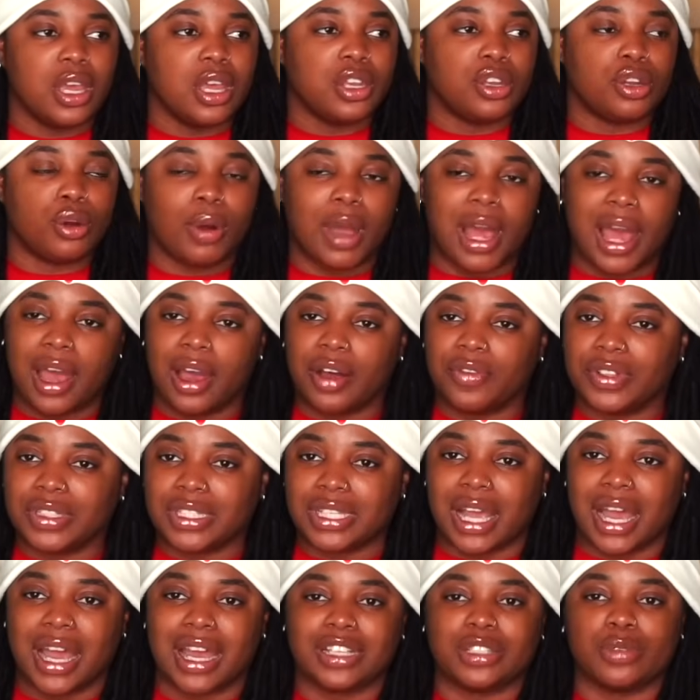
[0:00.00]
No
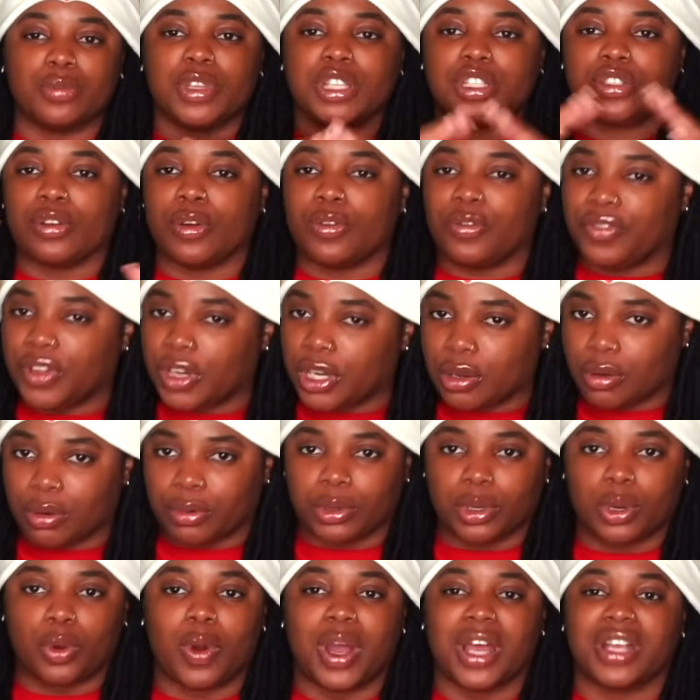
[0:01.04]
advertisements, no video
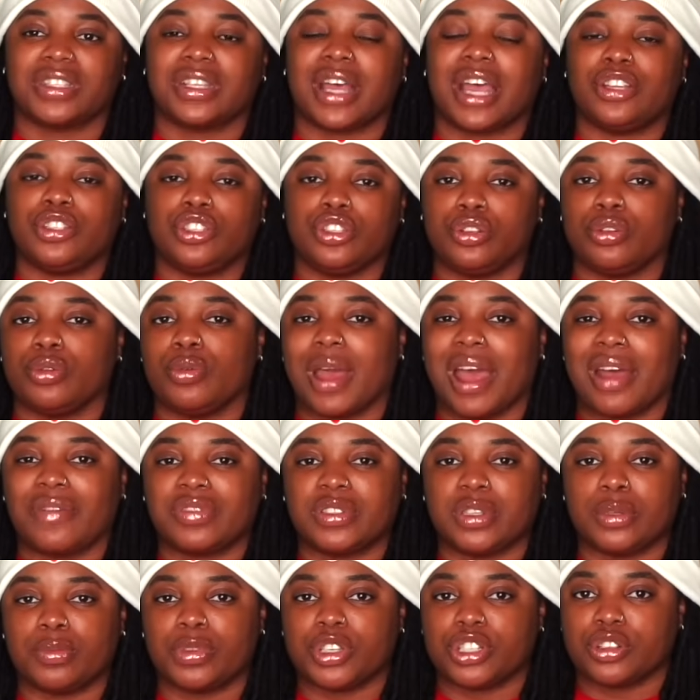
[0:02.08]
requests. I do have
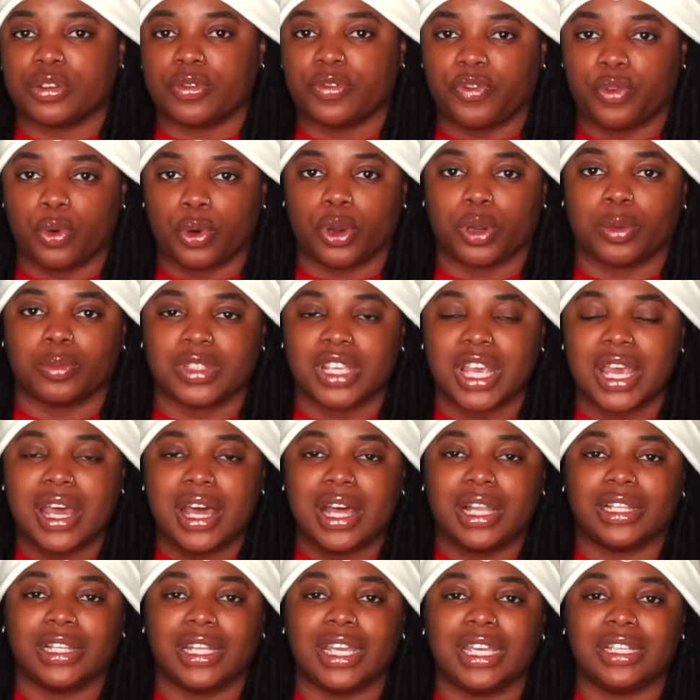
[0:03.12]
submission forms
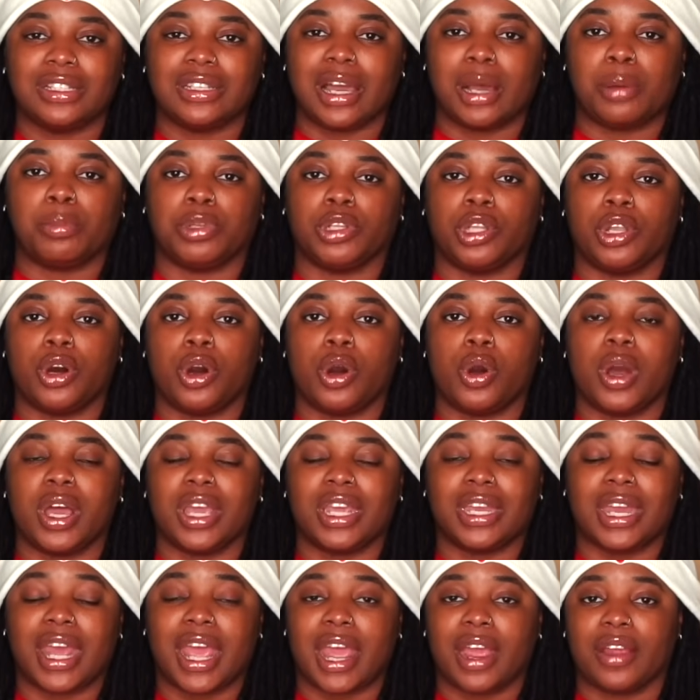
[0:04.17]
linked down below
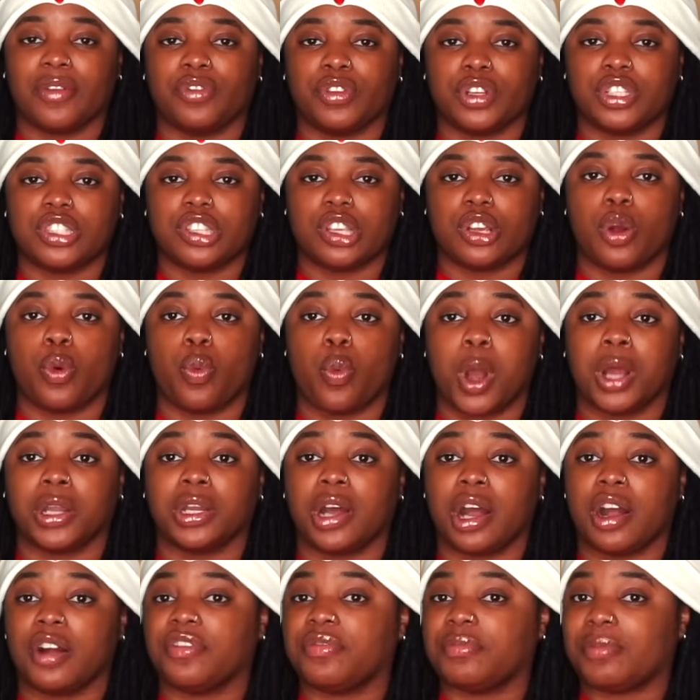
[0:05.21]
in every single one
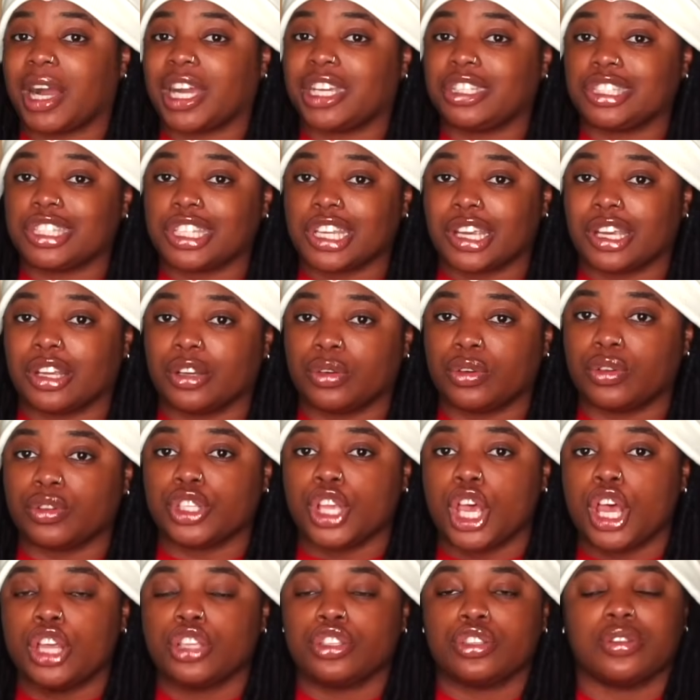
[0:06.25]
of my channels
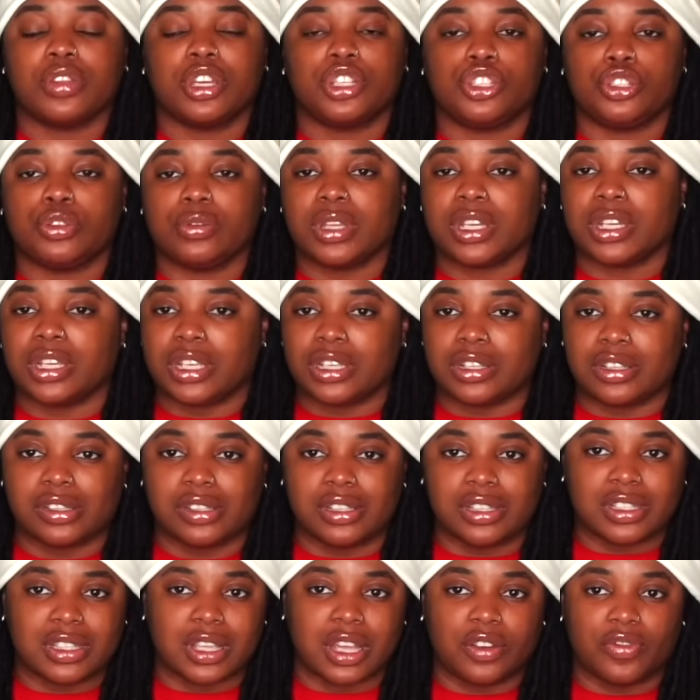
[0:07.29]
so that you can
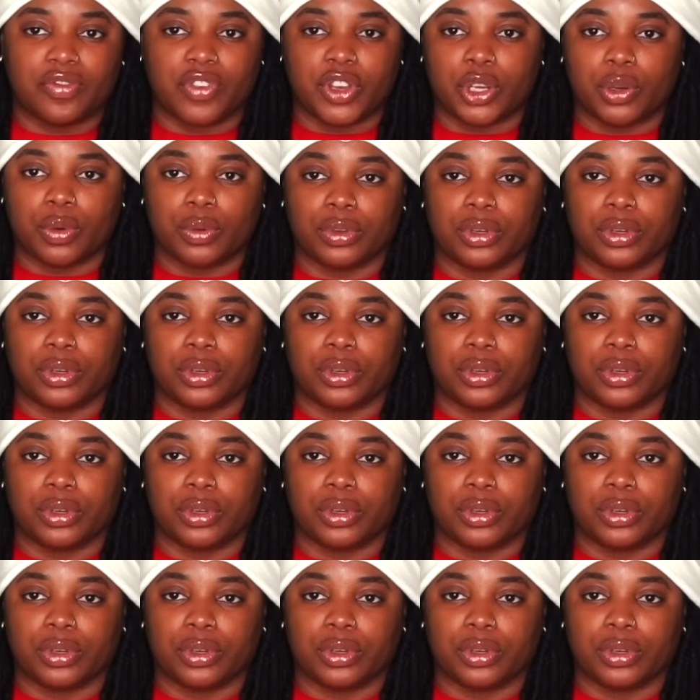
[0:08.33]
easily send video